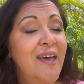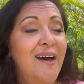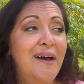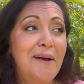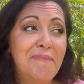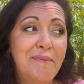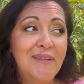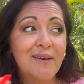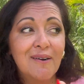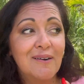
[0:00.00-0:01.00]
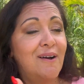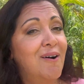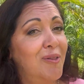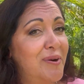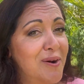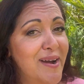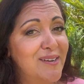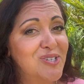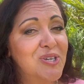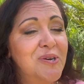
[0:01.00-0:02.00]
maybe they're all the way
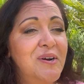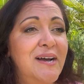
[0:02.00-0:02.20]
around you,